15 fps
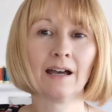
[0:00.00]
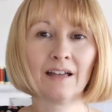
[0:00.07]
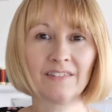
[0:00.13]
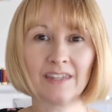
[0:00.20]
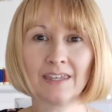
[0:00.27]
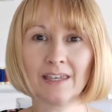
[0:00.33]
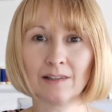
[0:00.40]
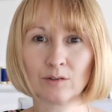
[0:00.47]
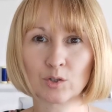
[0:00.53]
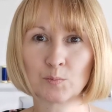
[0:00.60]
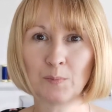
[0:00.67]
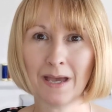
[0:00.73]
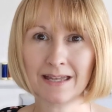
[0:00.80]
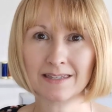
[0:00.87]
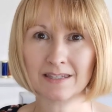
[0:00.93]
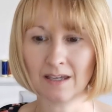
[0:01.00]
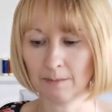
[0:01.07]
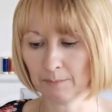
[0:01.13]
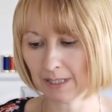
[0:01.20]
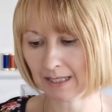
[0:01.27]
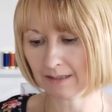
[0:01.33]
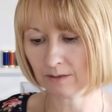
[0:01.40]
I think it looks better
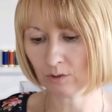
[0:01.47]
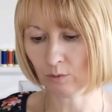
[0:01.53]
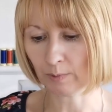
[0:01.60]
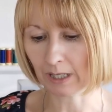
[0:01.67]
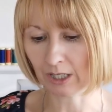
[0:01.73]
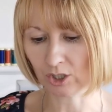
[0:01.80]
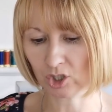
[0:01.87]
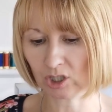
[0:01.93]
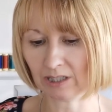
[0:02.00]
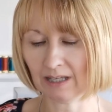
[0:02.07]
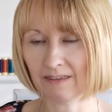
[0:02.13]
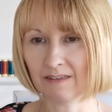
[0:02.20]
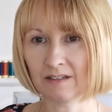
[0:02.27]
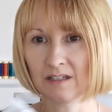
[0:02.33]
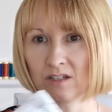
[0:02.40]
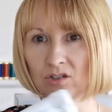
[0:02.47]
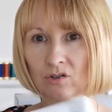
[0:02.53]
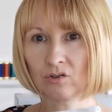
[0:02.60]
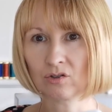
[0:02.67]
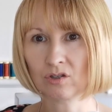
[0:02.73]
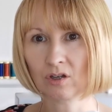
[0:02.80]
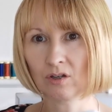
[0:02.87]
made up actually than it
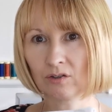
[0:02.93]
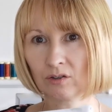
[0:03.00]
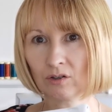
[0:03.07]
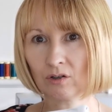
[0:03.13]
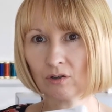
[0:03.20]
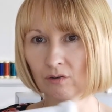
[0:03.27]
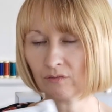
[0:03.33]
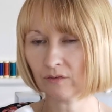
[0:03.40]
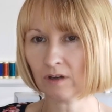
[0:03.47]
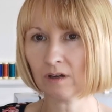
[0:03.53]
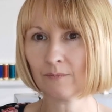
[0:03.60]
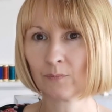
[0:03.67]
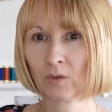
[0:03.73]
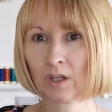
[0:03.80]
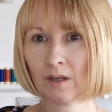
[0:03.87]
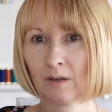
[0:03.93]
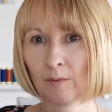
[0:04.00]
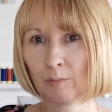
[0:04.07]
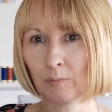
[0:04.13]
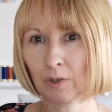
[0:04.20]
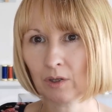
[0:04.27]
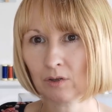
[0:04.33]
does on the cover,
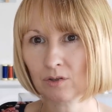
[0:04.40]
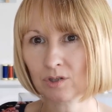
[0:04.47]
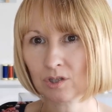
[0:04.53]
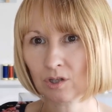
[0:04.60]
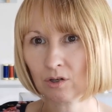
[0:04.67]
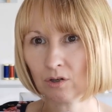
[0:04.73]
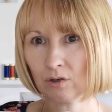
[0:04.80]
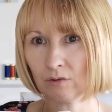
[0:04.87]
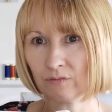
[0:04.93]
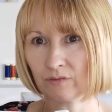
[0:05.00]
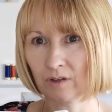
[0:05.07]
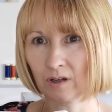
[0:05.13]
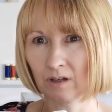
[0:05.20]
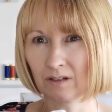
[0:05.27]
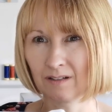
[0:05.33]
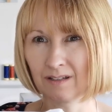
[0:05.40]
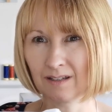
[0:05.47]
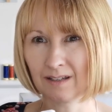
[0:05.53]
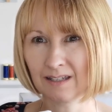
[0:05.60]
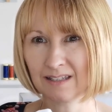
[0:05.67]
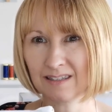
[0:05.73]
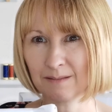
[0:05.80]
because the cover
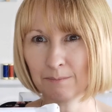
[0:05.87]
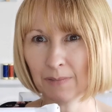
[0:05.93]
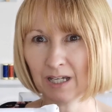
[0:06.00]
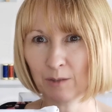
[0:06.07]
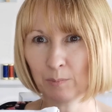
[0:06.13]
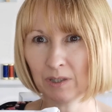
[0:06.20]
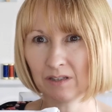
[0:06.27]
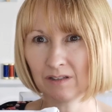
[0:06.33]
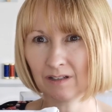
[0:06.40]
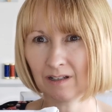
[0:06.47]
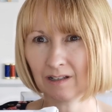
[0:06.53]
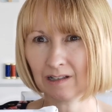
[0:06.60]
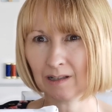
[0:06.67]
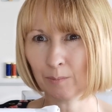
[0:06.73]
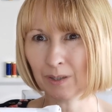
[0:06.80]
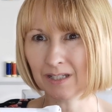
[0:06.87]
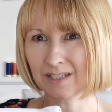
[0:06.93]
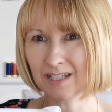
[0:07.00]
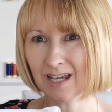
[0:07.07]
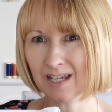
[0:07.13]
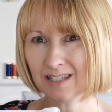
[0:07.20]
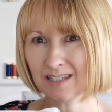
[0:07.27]
is, in my opinion, a little bit
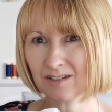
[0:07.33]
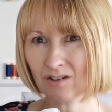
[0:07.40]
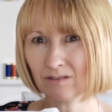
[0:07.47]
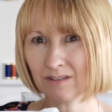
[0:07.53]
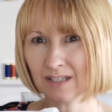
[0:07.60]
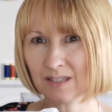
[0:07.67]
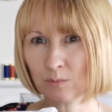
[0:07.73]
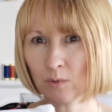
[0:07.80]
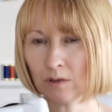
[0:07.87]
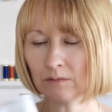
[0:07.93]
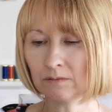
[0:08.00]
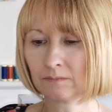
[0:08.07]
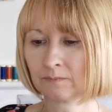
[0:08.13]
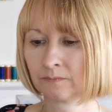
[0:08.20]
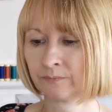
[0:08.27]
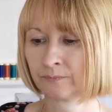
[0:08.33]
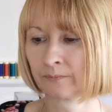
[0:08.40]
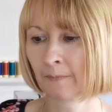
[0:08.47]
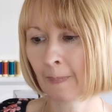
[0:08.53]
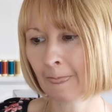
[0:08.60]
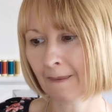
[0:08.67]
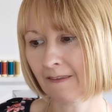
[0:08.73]
dated on this one.
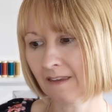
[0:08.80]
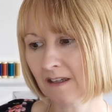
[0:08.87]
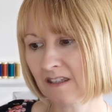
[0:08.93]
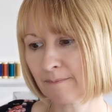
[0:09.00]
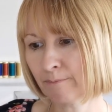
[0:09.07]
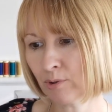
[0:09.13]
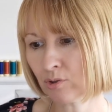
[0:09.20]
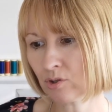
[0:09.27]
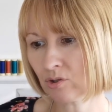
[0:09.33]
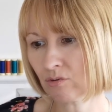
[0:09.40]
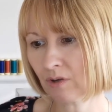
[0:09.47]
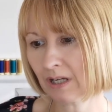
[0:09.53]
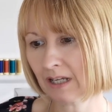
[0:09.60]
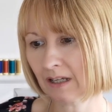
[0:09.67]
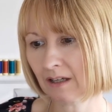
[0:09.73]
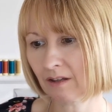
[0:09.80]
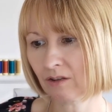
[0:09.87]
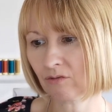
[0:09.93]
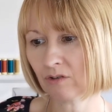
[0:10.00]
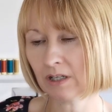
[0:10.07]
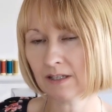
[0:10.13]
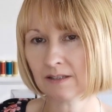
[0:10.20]
And that's Butterick
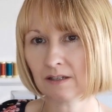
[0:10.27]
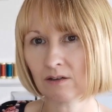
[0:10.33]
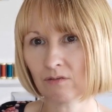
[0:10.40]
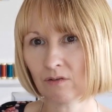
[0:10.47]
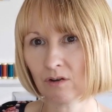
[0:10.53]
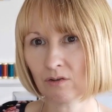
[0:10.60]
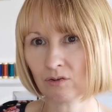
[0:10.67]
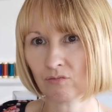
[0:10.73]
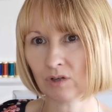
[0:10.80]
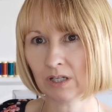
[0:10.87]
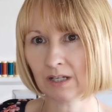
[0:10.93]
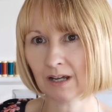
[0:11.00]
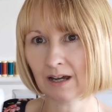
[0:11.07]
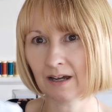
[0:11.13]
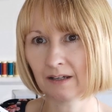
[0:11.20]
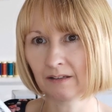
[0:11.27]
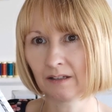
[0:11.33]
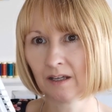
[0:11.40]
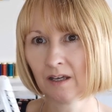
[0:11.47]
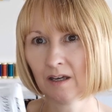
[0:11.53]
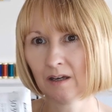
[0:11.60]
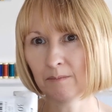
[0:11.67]
3039.
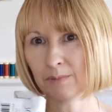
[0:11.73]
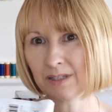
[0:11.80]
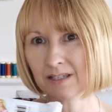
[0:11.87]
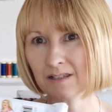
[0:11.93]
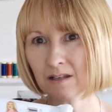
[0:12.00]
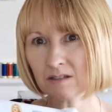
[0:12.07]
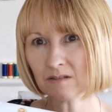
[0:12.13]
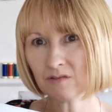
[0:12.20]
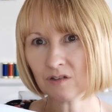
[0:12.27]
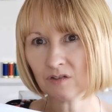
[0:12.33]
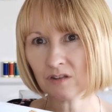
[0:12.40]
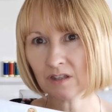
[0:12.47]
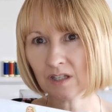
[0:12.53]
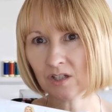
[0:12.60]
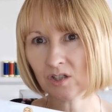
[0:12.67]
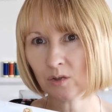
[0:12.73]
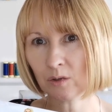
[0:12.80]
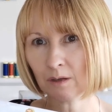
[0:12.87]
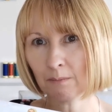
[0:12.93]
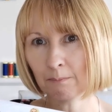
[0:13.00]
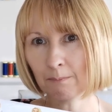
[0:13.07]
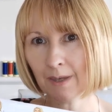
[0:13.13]
But there's lots of different things you
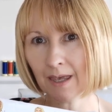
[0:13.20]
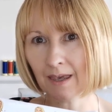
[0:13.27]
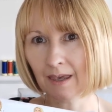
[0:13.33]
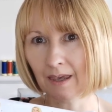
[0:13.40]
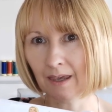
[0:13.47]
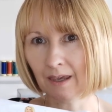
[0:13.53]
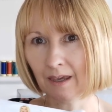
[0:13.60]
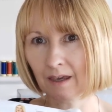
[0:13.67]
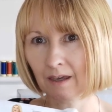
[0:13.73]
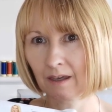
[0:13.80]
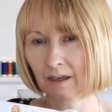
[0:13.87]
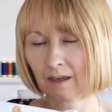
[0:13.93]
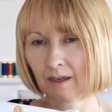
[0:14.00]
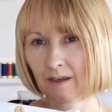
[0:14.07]
can make,